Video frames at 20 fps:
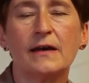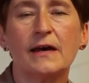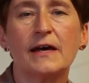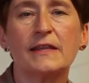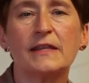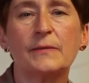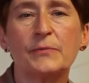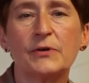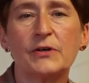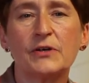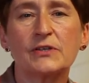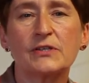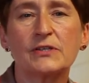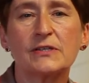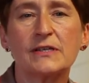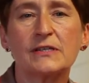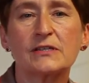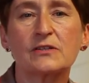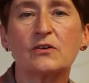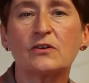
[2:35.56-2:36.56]
And the
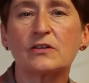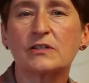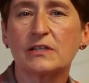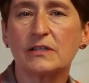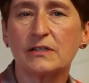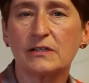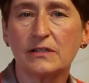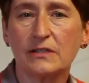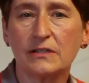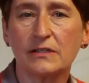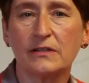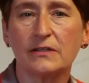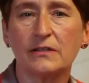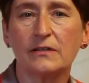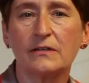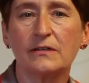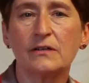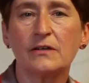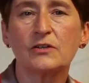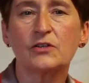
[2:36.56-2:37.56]
person has got to
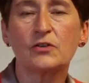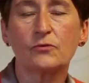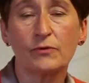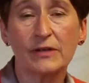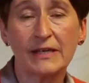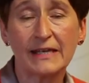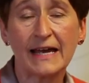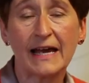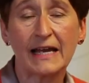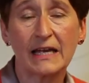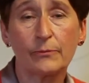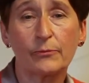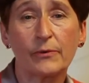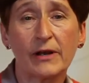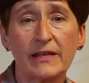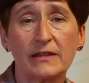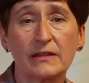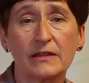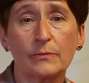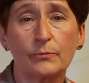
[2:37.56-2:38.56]
learn to
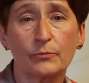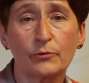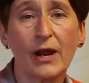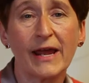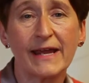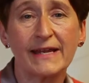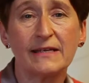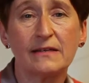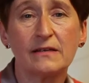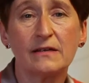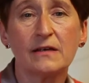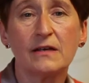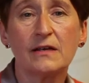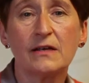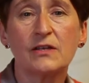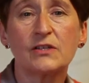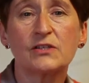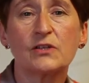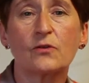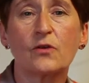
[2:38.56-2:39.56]
recalibrate the brain
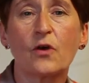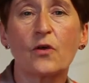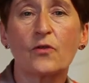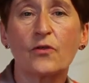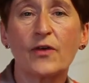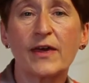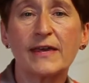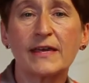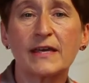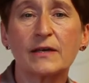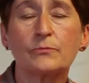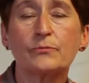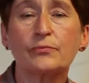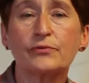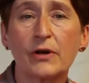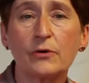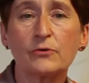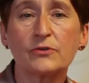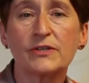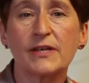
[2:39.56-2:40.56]
so that they can
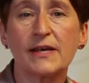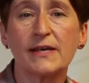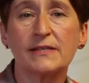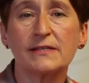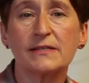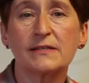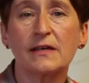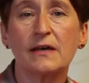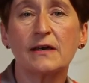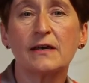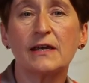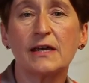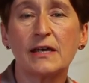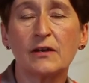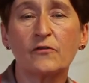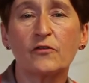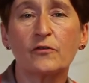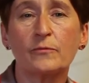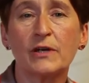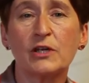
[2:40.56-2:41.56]
process
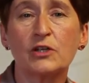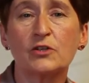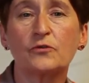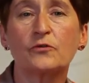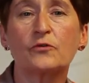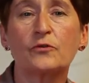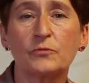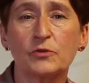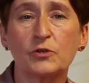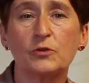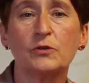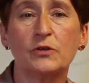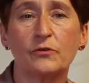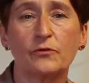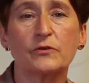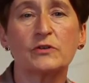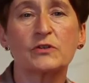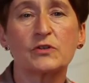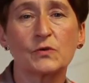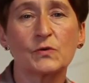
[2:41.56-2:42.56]
information from two
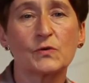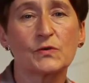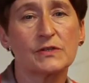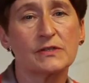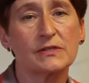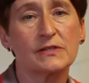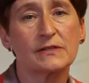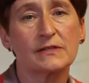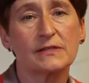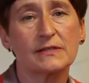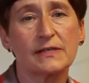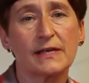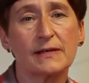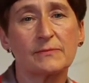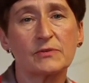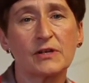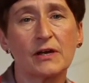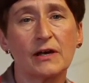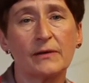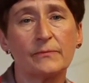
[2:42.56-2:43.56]
different sources at the same
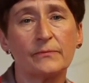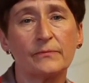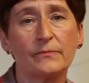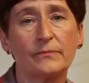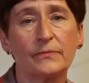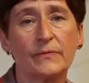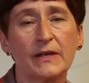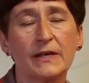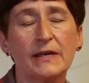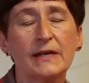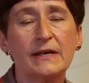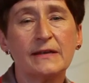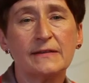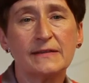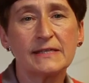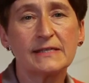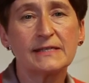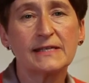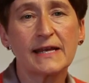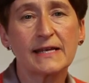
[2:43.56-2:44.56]
time.
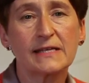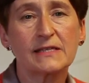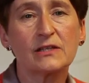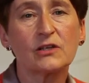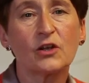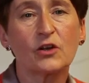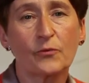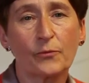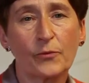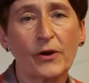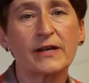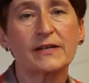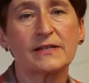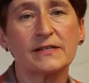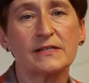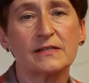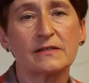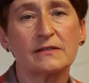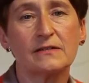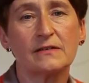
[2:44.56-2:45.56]
This takes a lot of
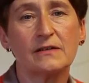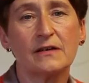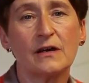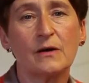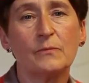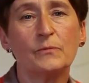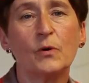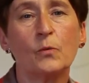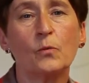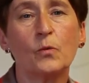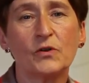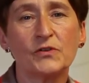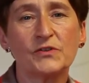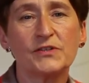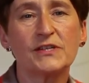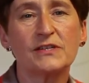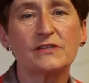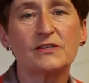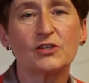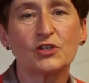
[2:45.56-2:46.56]
practice, but
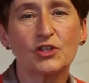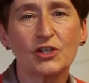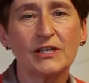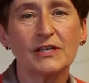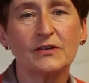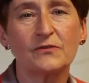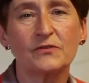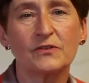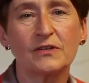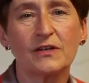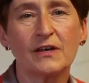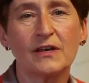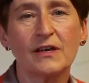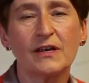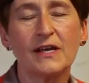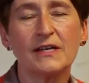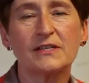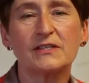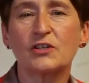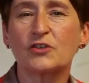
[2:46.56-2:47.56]
once it's achieved,
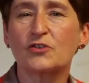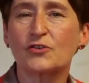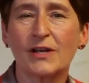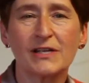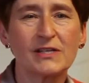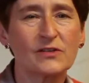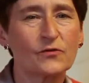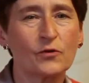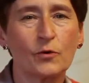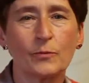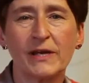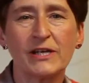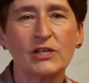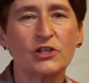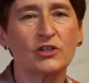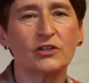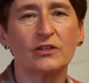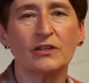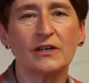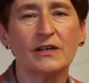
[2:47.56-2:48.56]
it's a
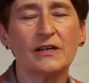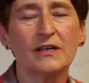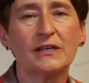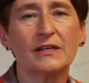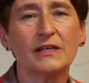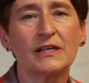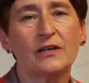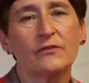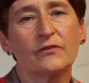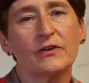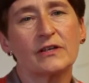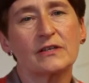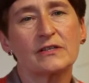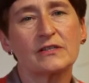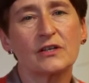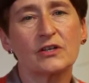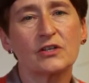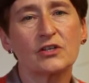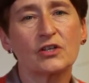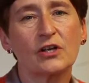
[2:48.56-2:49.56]
transformation, giving
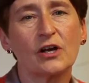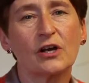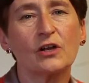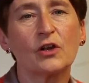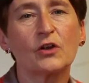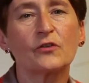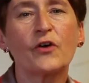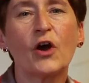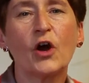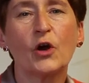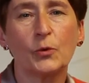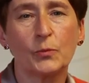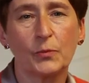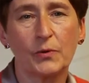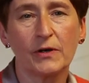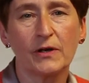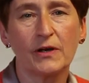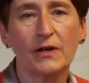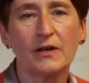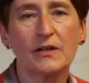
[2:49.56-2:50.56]
such a lot of hope
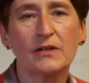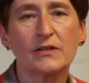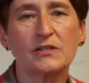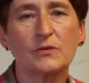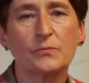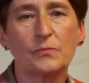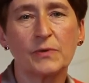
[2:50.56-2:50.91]
to